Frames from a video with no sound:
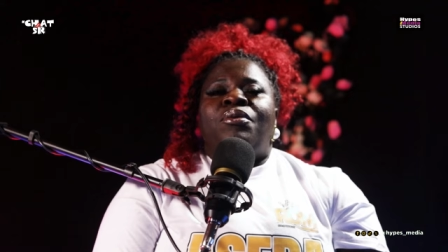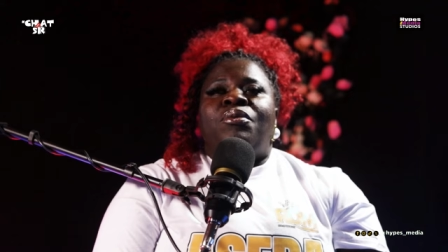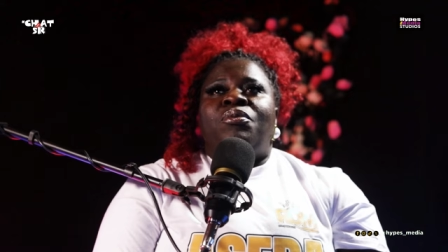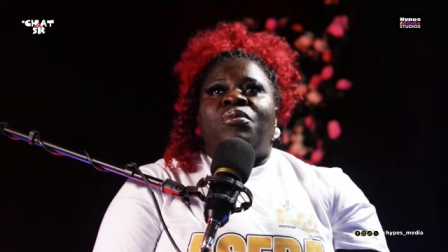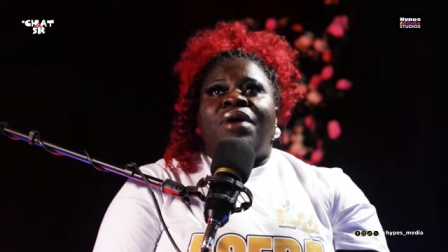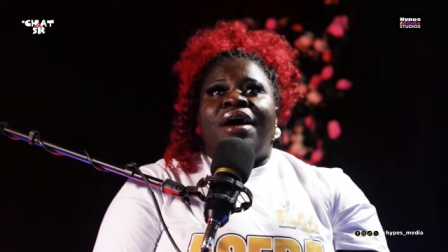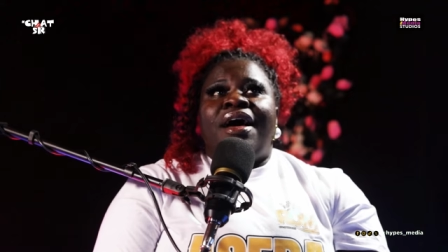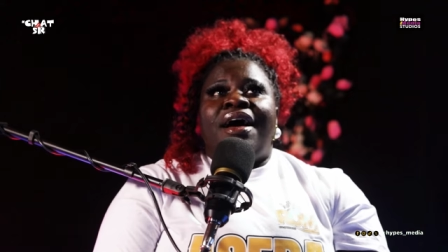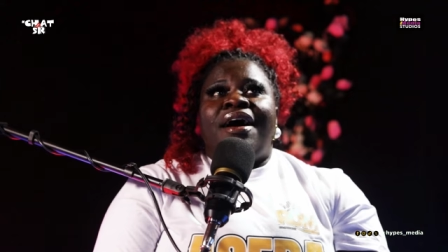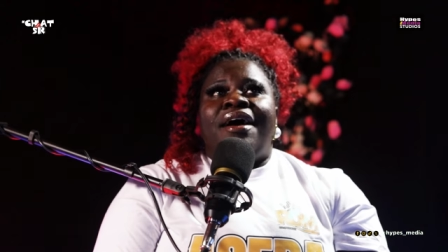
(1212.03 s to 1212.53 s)

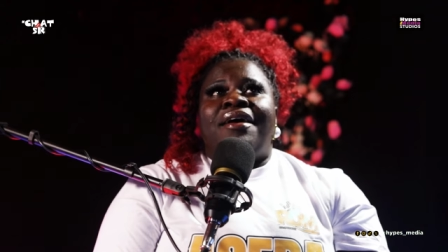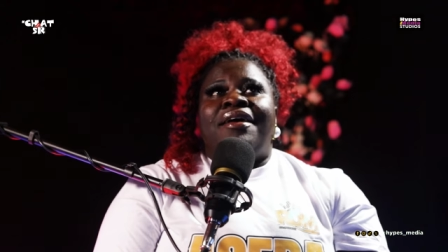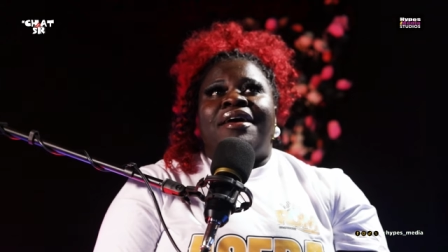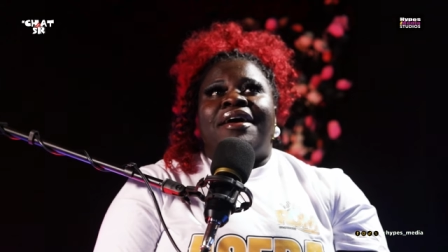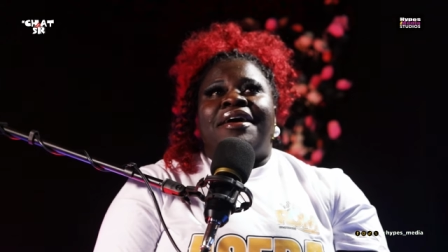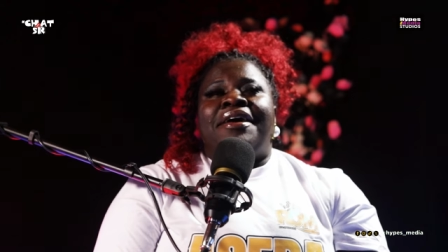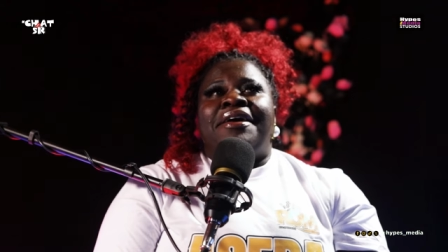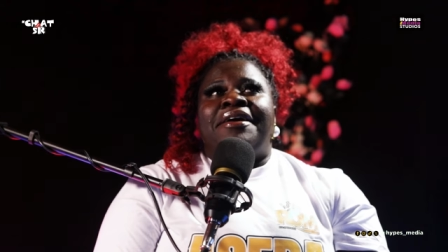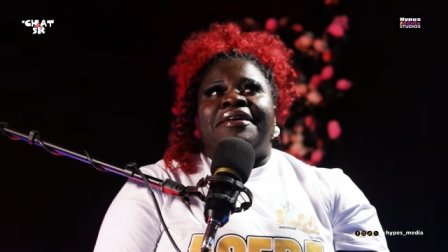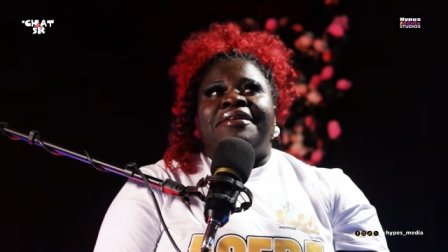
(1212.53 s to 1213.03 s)
Well,
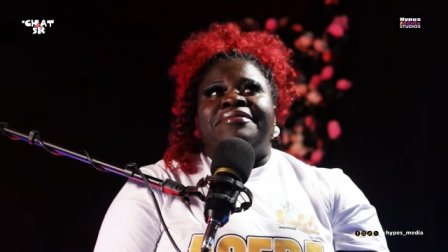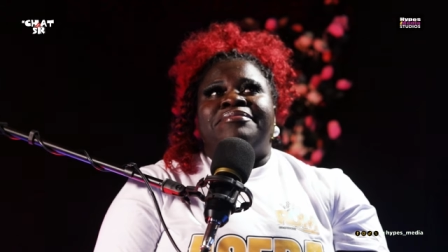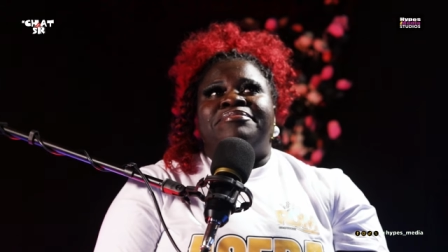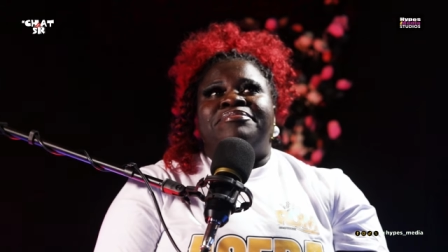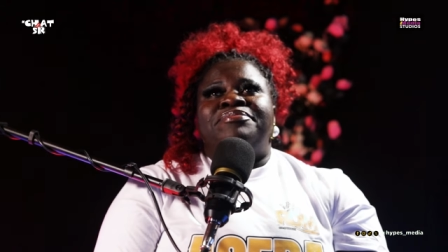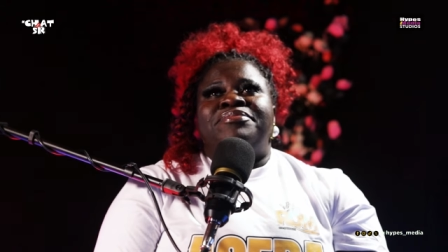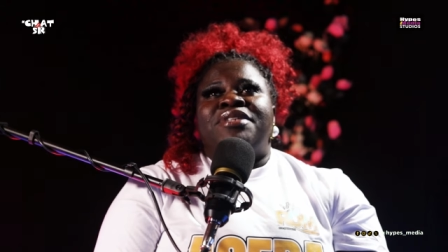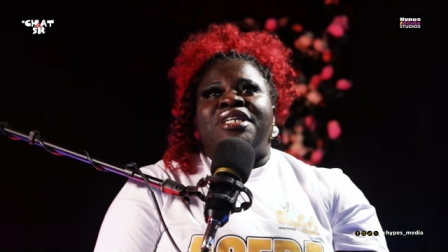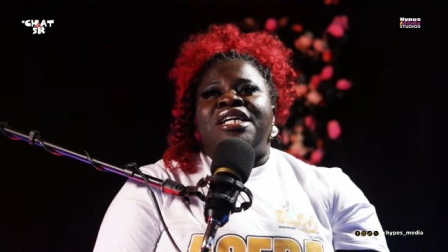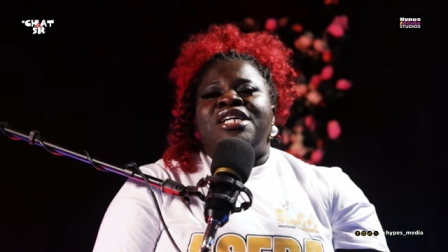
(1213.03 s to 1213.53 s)

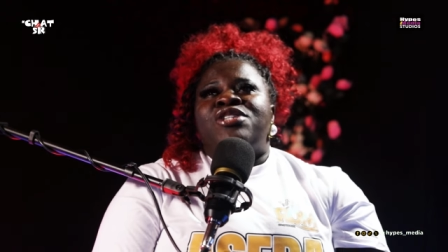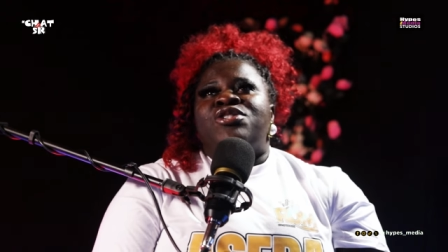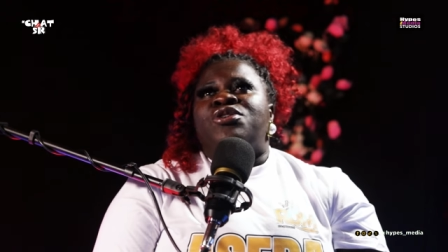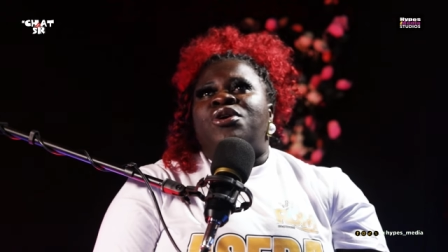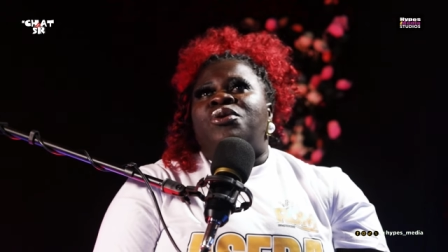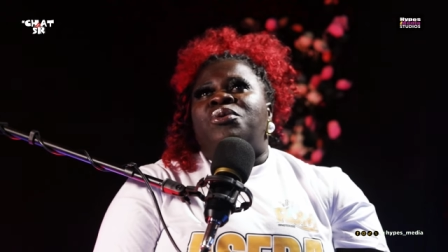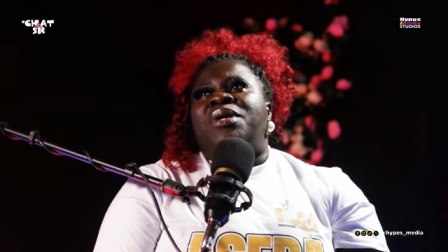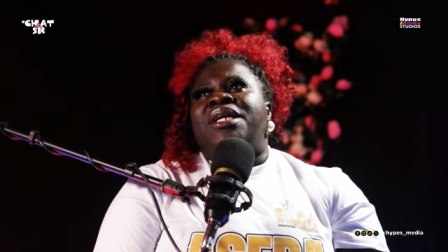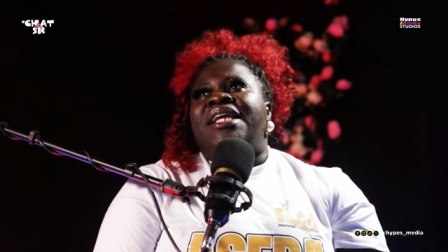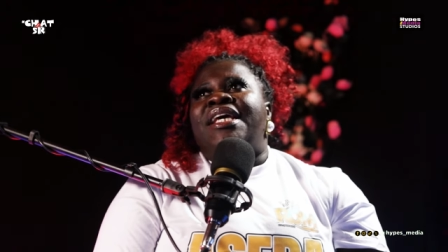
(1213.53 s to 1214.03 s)
um,
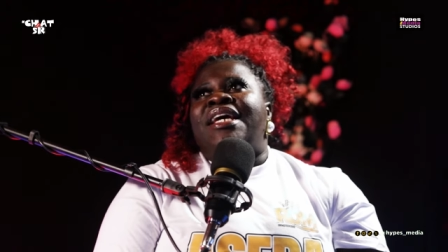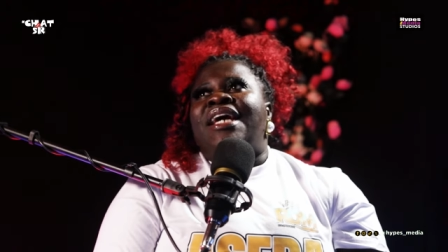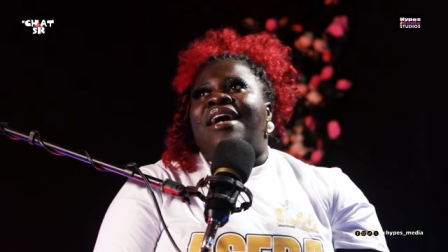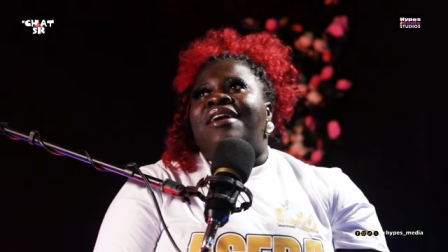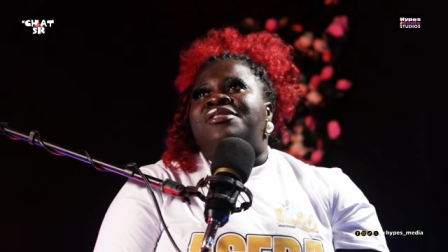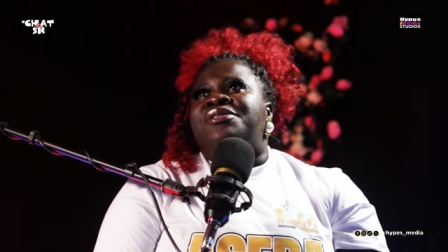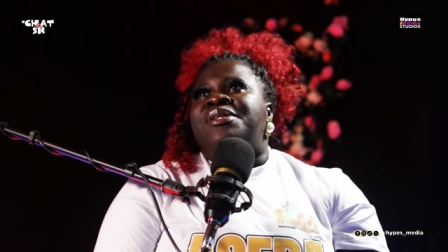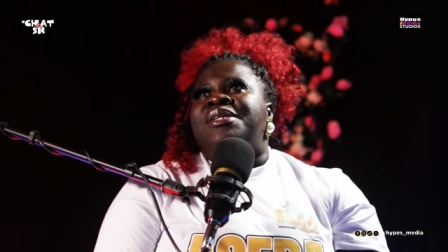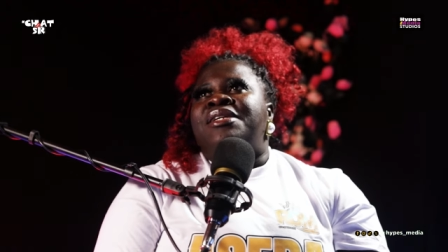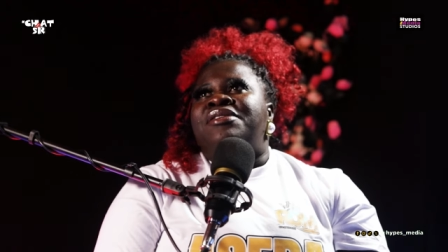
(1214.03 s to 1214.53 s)
so we
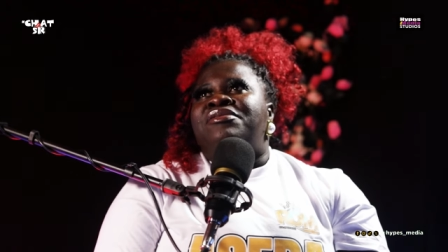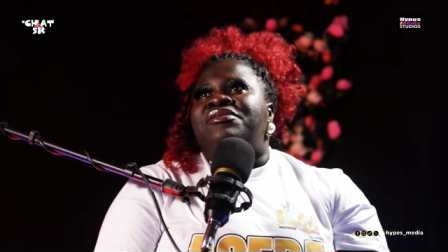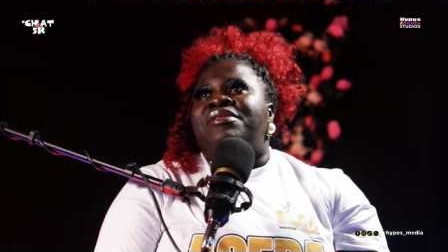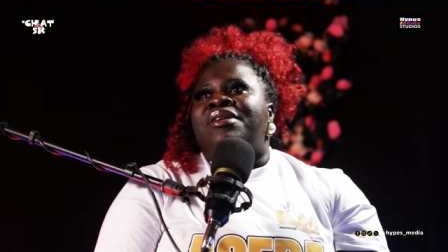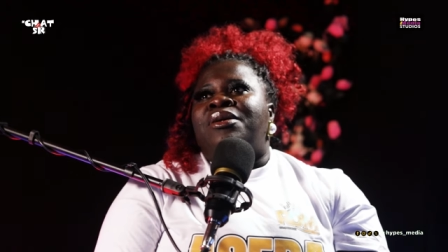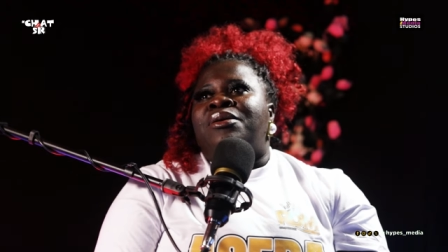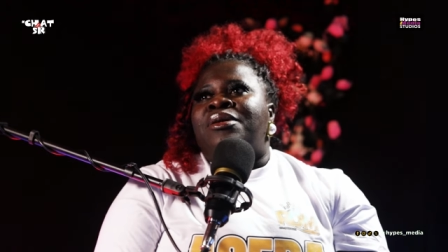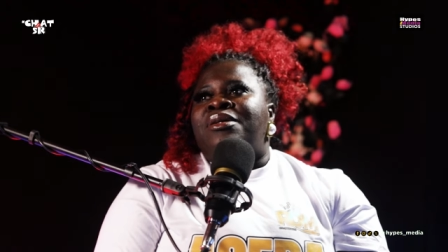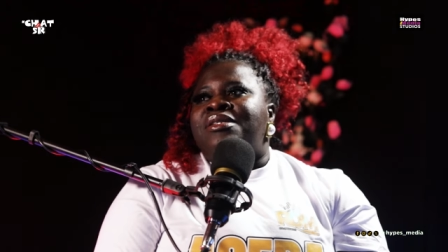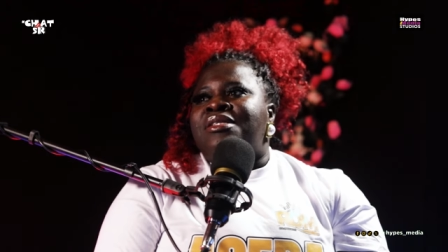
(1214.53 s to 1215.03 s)
didn't actually
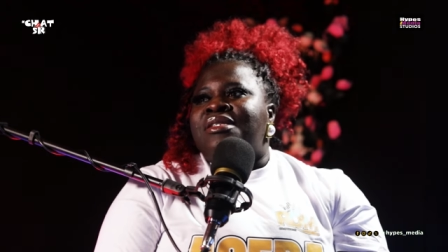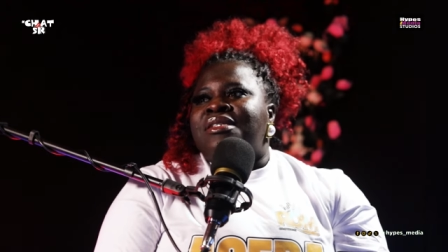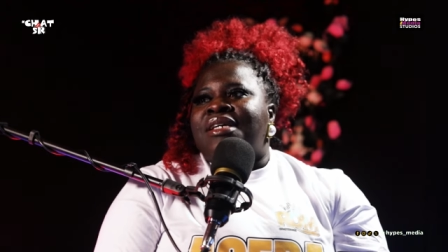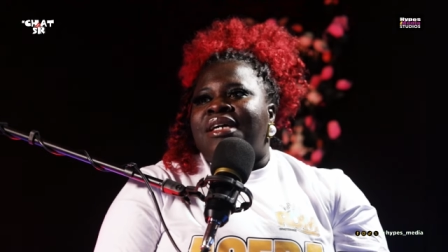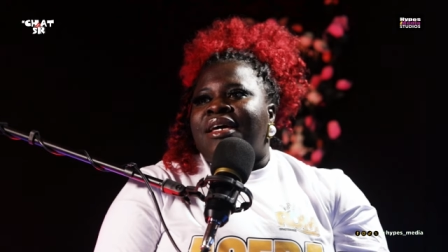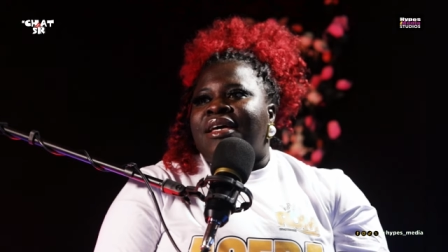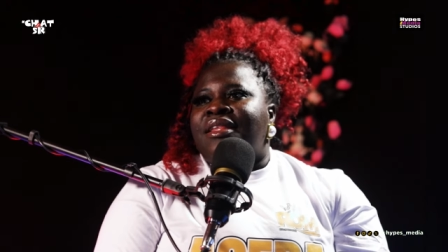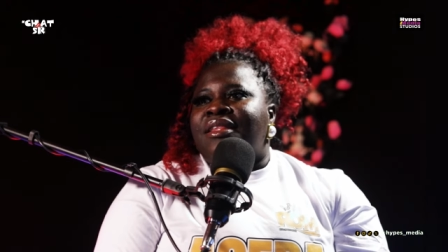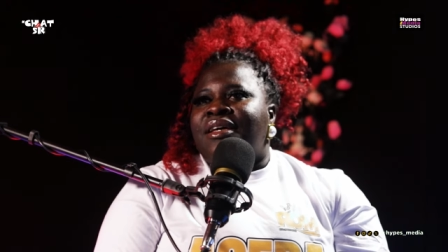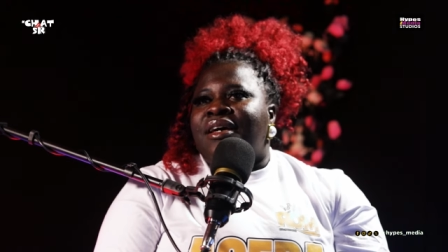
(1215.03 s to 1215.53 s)
record
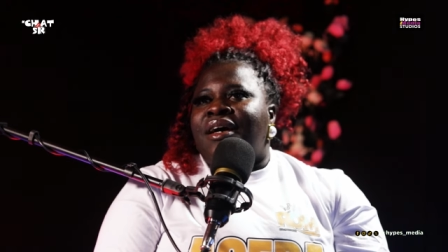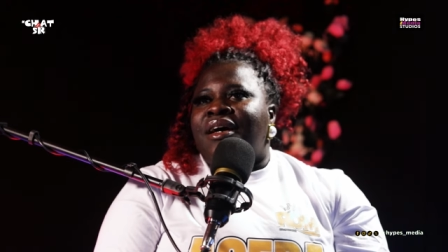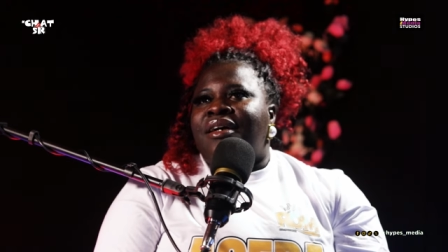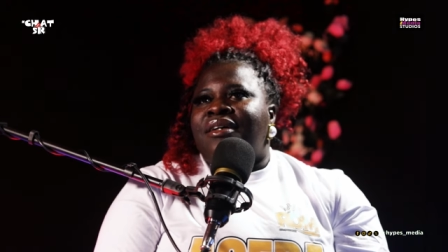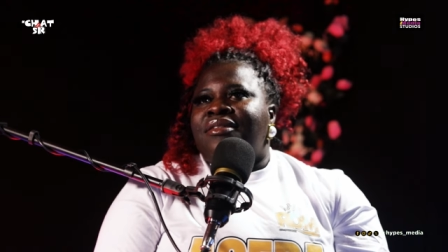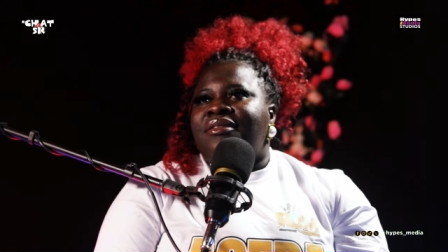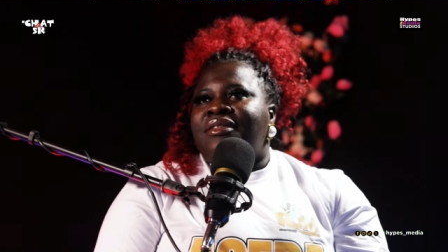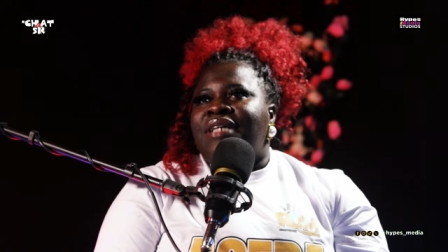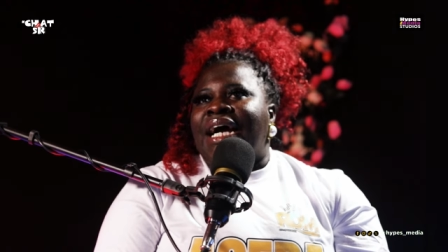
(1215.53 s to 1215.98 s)
together.